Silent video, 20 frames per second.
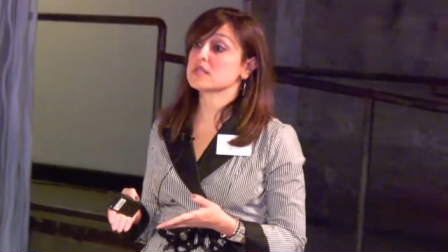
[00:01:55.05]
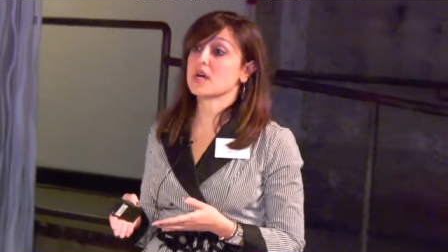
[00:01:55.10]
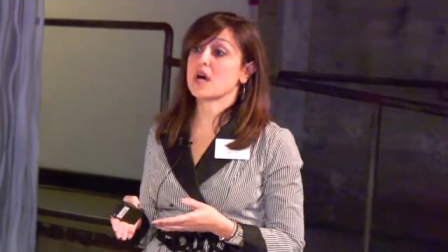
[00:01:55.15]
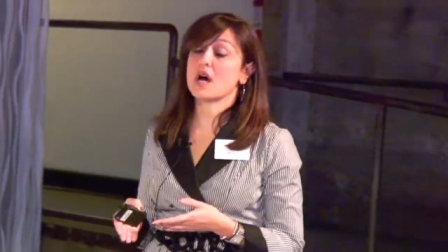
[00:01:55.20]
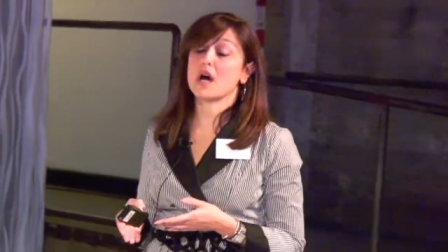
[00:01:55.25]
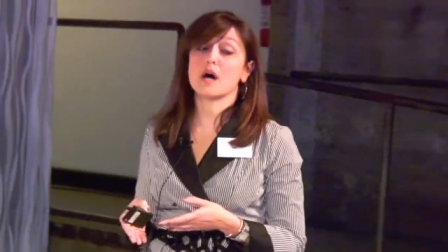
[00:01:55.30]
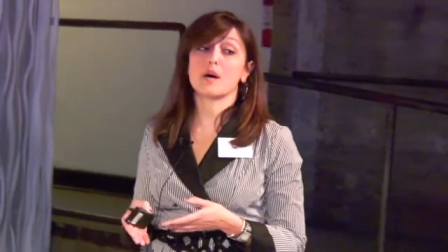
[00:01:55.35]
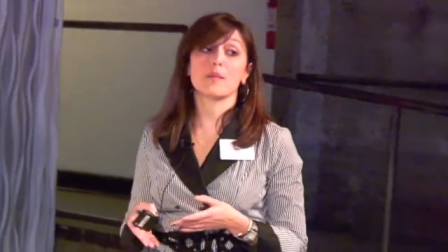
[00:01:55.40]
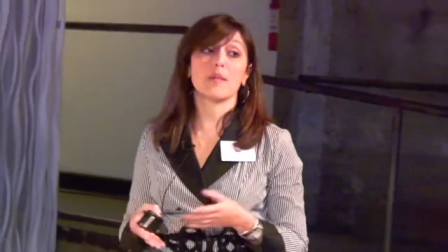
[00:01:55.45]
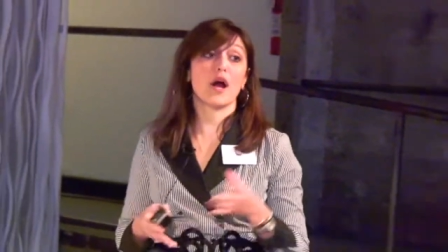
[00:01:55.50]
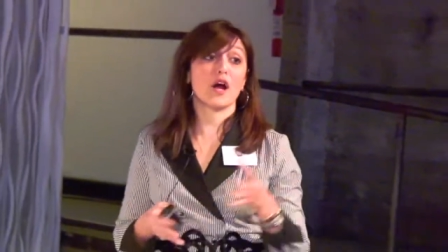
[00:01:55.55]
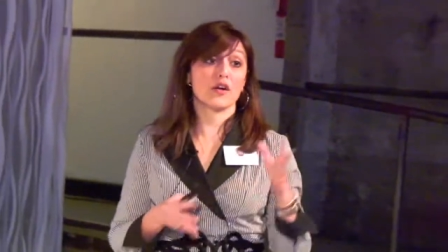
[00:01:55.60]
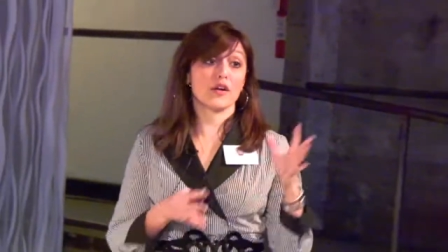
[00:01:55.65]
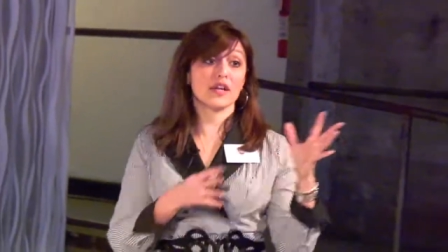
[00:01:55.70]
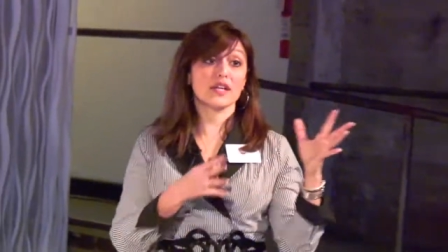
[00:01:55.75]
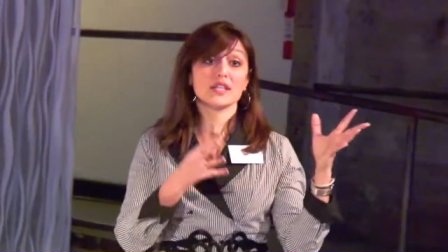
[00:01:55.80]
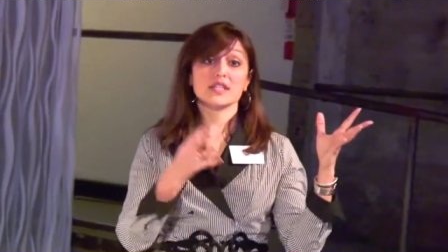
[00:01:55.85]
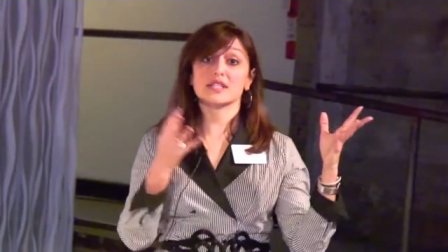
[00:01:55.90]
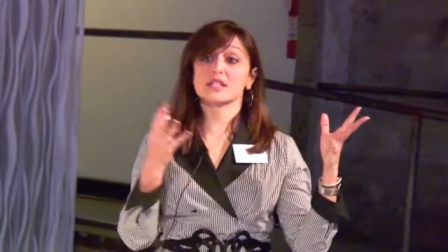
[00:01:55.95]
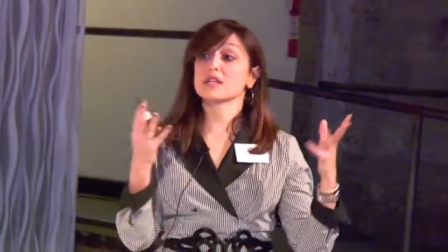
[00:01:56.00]
um, are
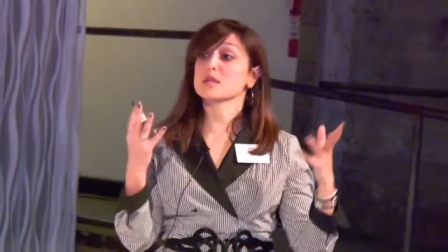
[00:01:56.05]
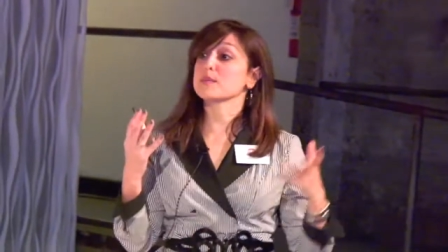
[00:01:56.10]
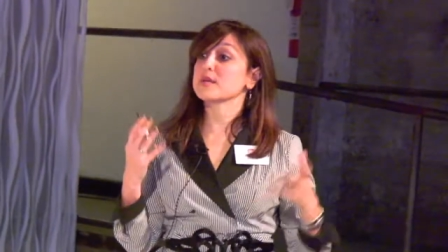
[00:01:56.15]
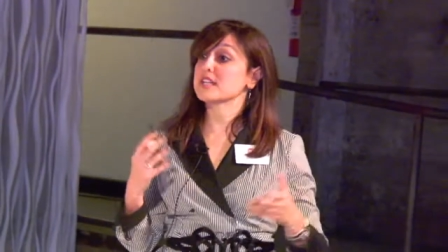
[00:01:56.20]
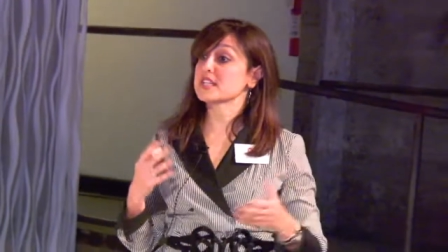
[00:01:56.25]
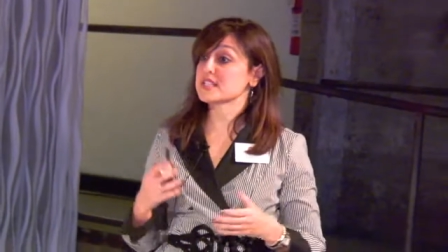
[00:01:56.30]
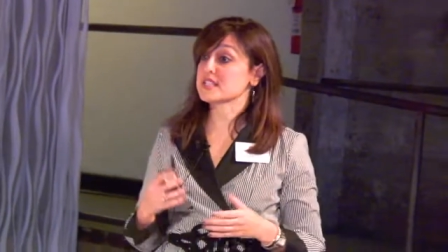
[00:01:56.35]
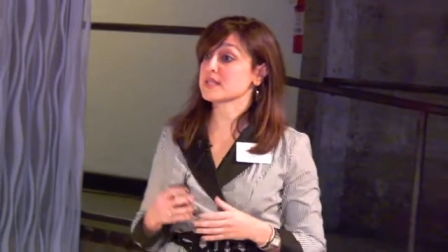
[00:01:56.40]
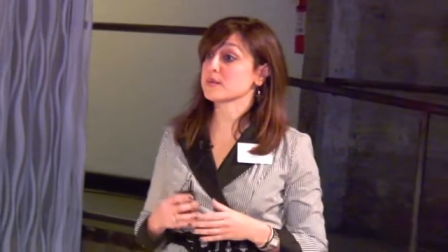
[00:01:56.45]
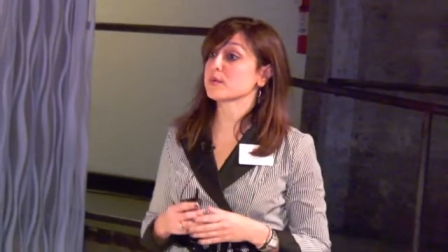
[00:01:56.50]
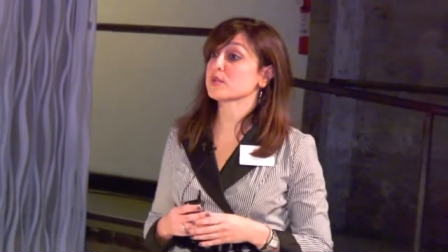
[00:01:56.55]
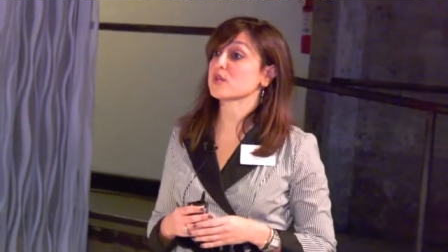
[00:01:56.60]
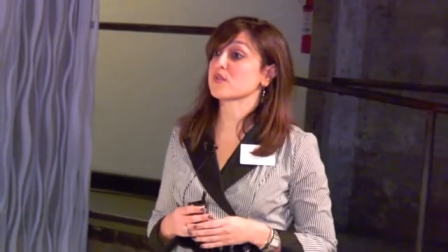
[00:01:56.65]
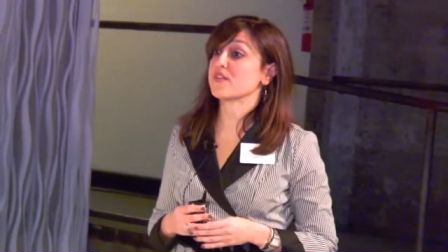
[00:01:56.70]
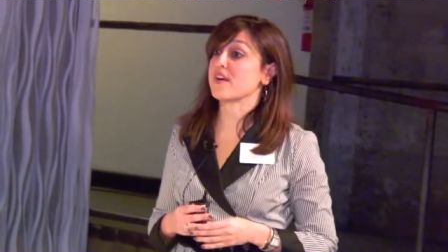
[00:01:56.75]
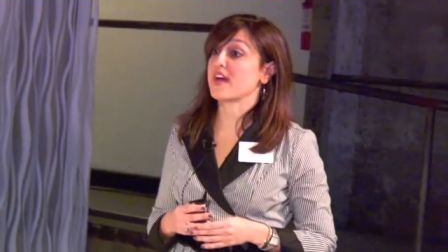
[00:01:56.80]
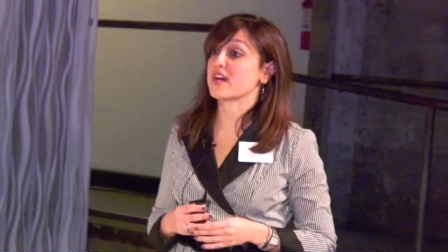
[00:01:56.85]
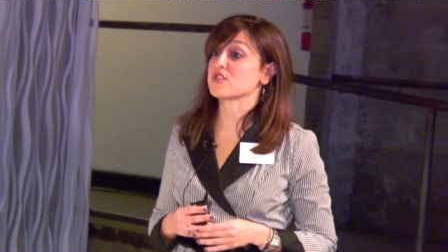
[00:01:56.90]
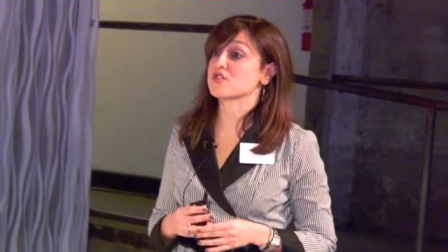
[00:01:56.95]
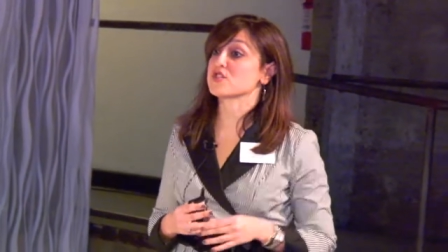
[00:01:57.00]
in, going to be in a similar
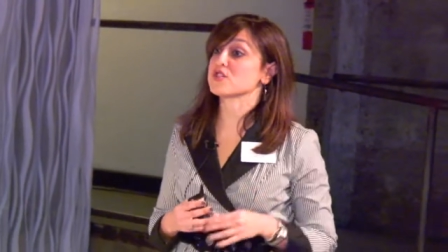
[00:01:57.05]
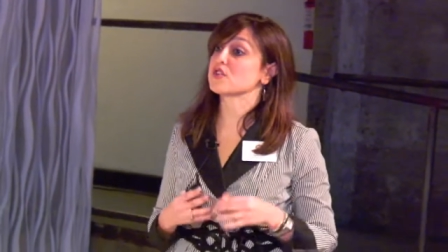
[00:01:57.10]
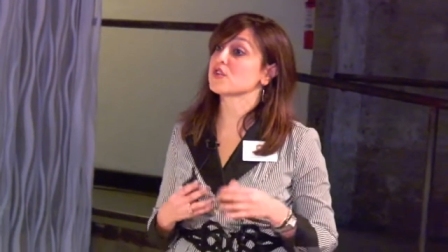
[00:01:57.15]
fashion.